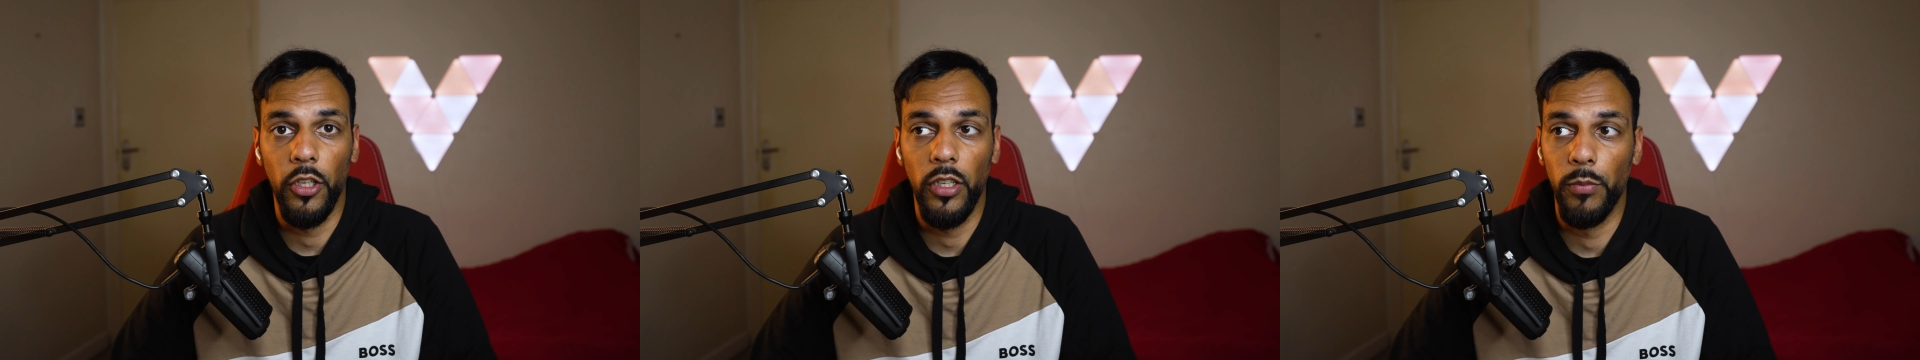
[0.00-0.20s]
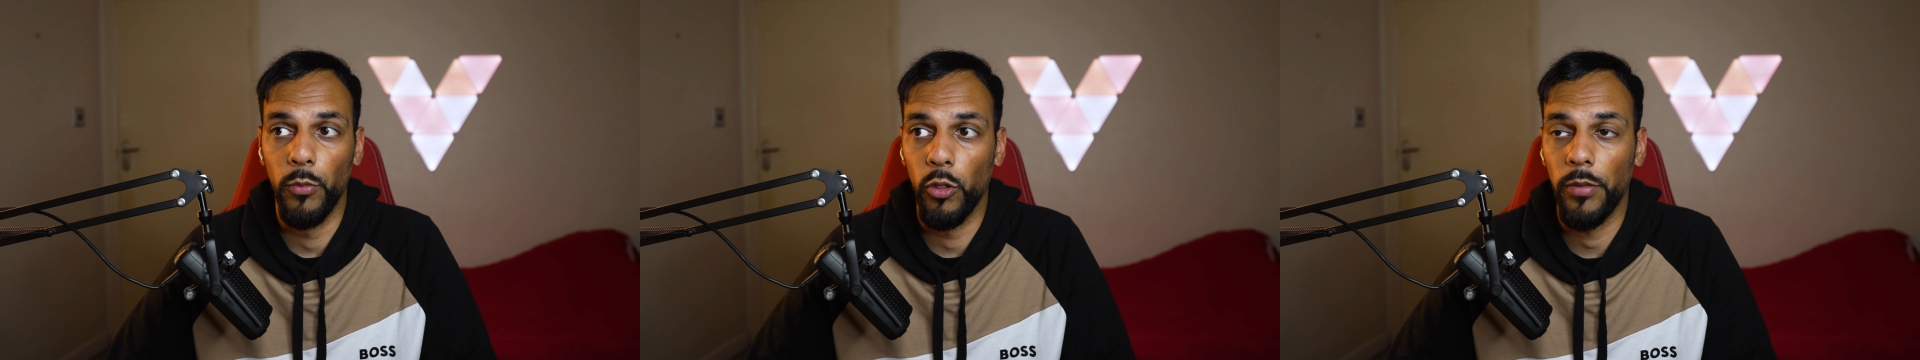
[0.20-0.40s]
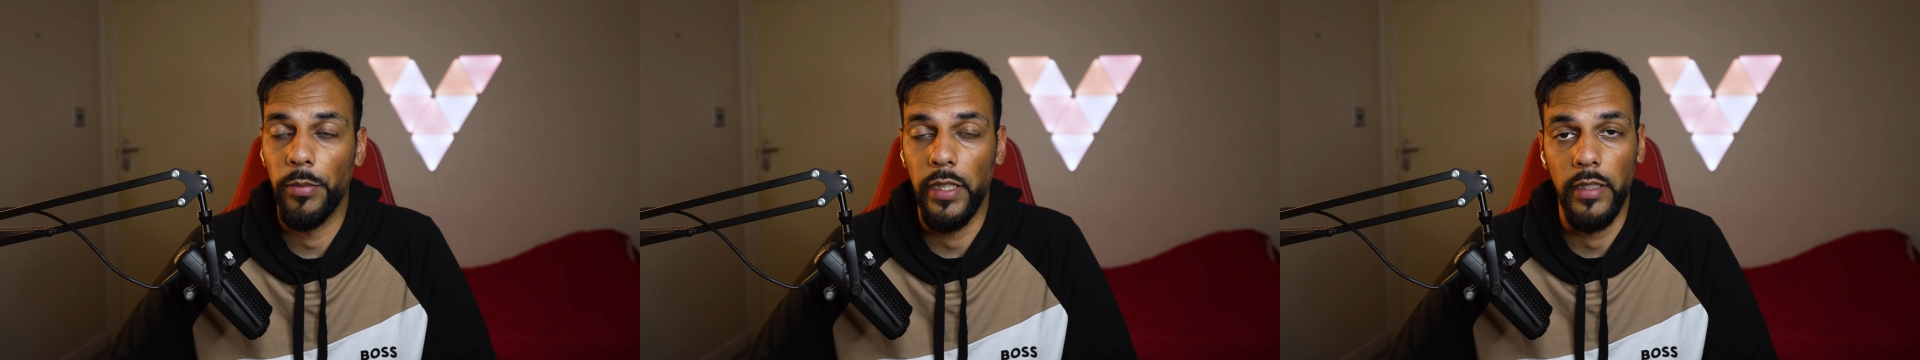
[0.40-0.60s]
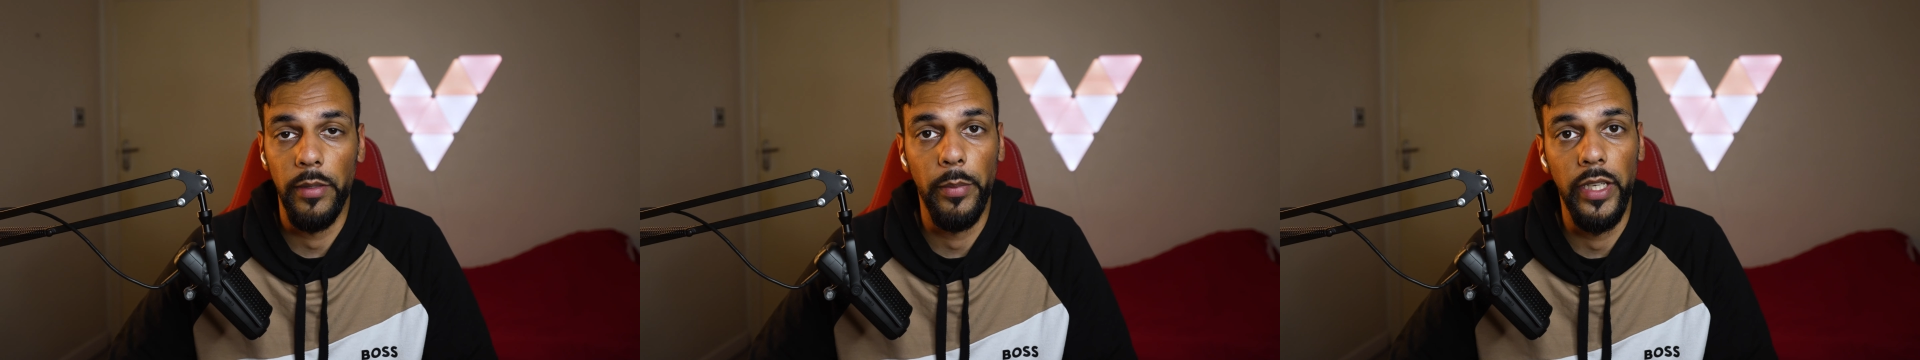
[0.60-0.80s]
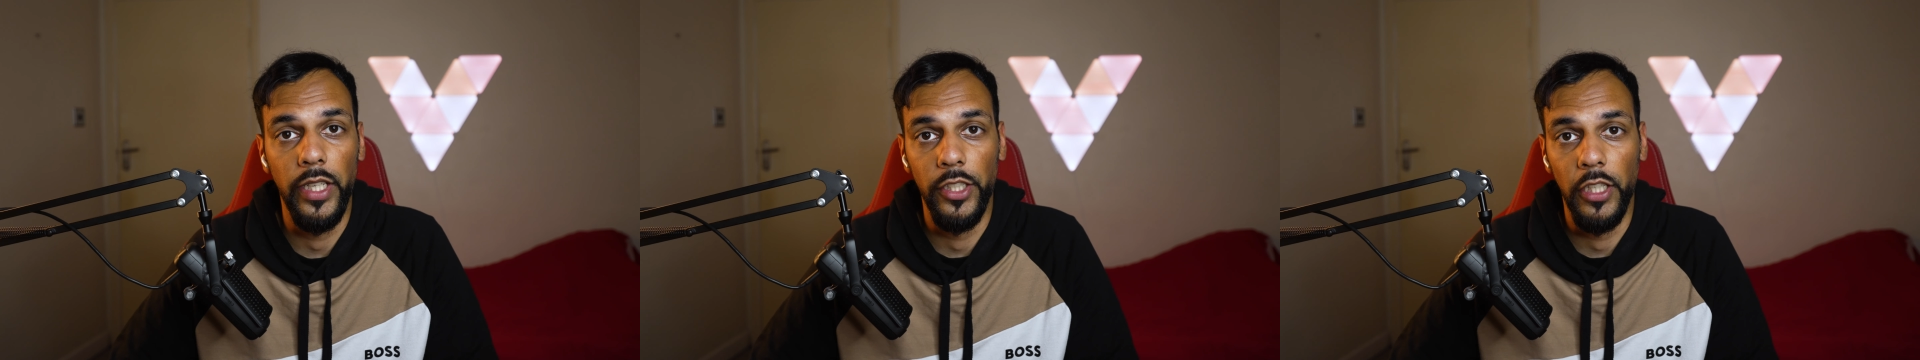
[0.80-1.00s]
learn more about the
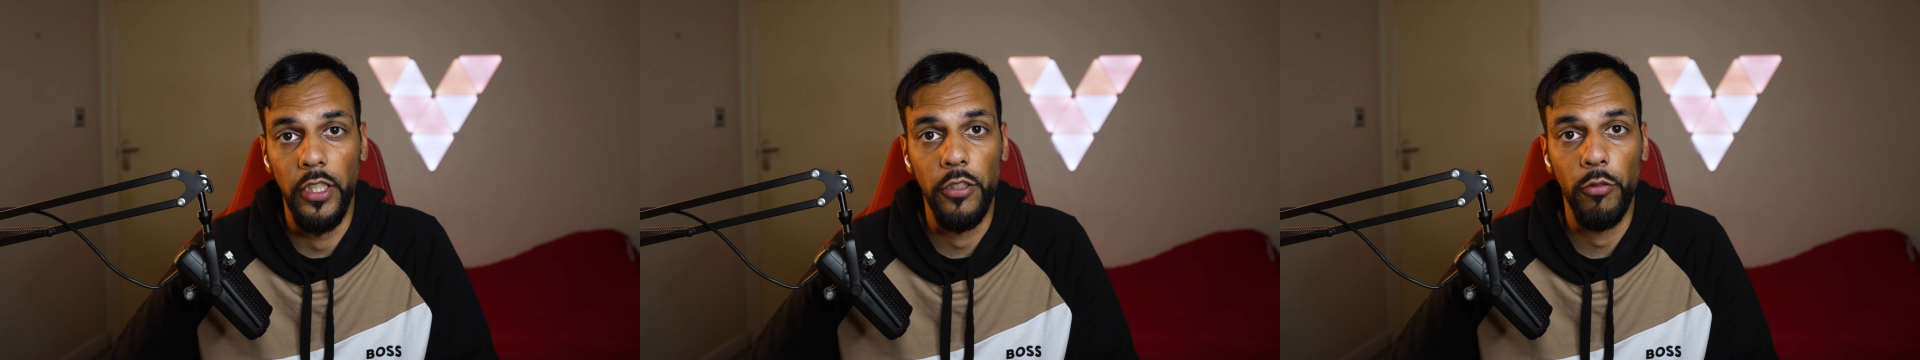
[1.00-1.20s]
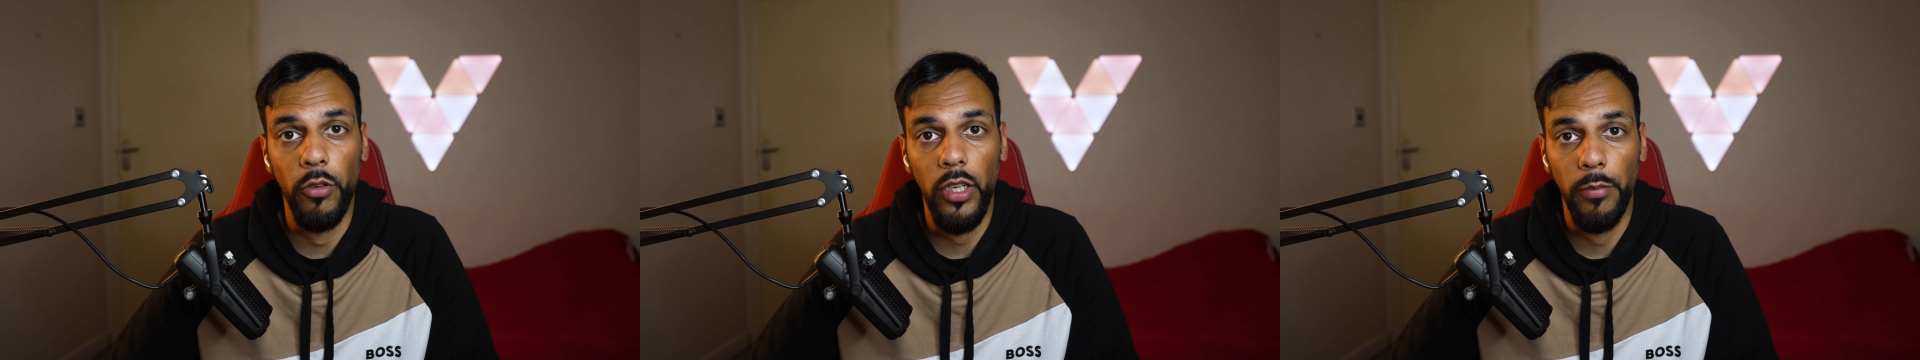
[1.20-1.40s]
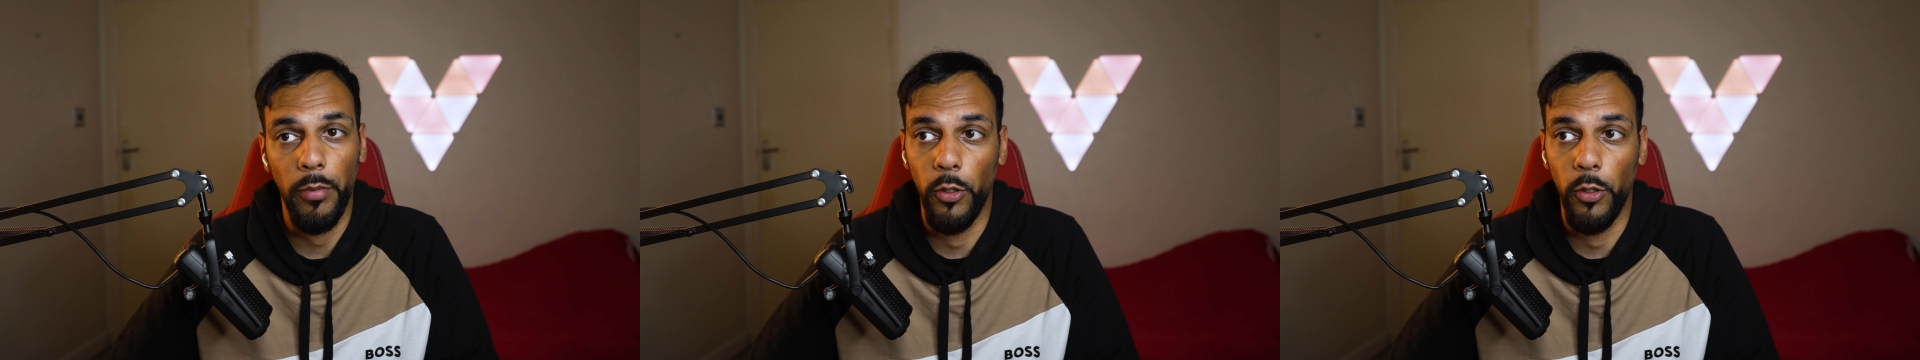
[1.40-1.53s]
Bene Gesserit,